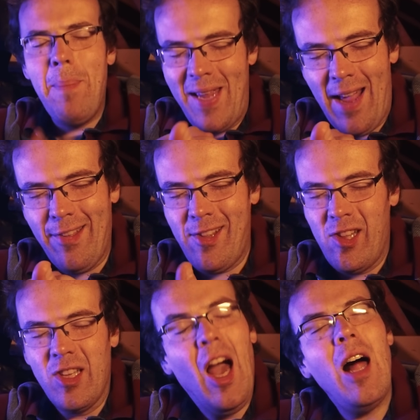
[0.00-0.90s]
But yes,
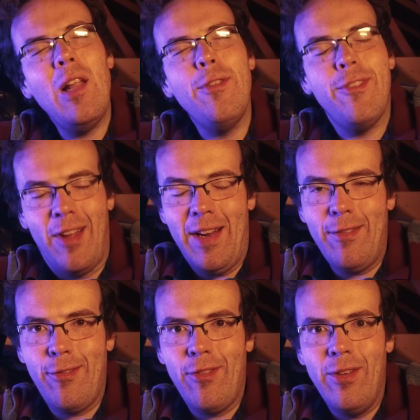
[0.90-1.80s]
Carlos
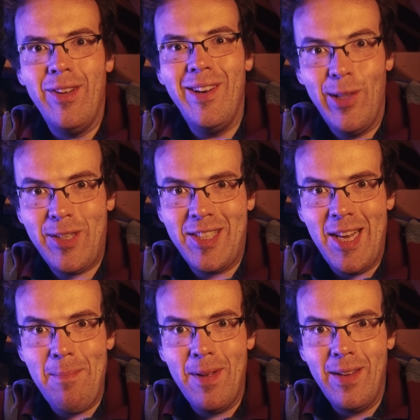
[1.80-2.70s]
Sainz, look at
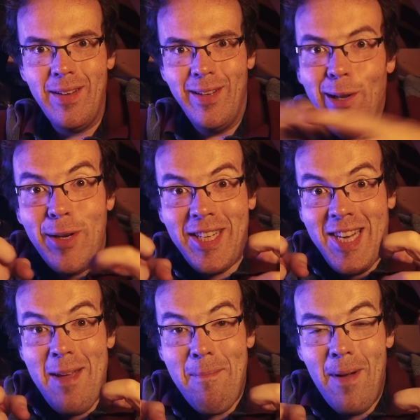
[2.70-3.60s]
him. Look at
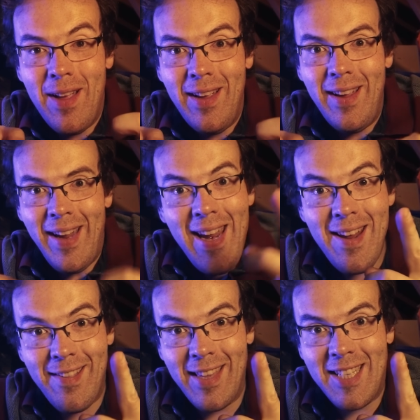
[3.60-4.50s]
him!
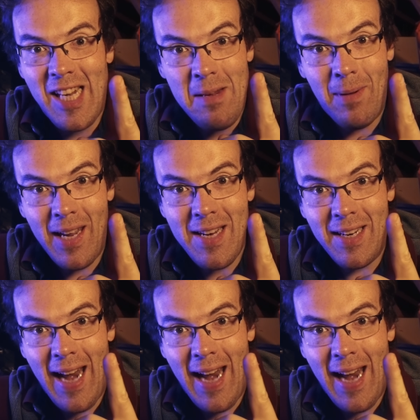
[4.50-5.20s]
He's the team leader